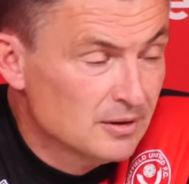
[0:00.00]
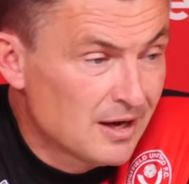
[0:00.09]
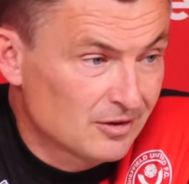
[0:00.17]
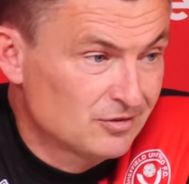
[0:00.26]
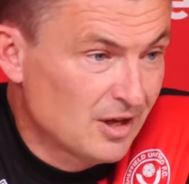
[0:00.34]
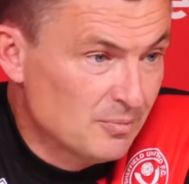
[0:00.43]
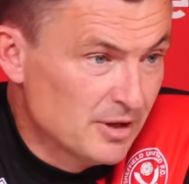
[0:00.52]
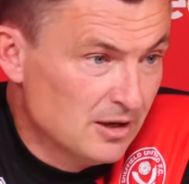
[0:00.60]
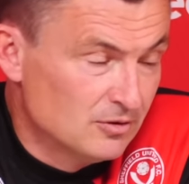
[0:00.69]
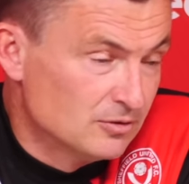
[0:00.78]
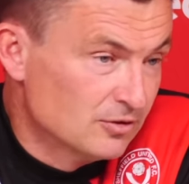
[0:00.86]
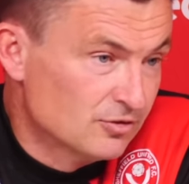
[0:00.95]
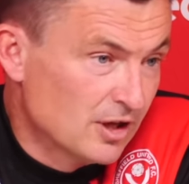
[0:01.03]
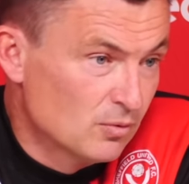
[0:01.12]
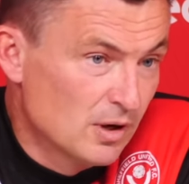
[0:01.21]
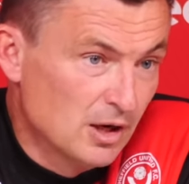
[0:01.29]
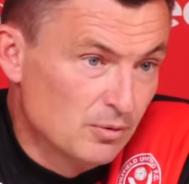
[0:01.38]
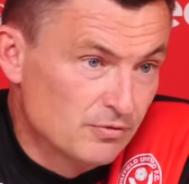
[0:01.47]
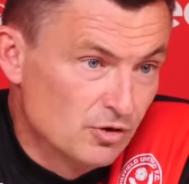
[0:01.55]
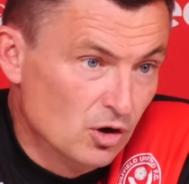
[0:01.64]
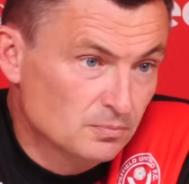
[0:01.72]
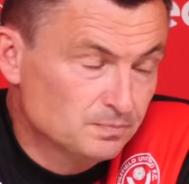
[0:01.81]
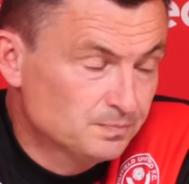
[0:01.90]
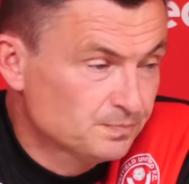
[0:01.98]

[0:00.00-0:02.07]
accept that, understand why we've not,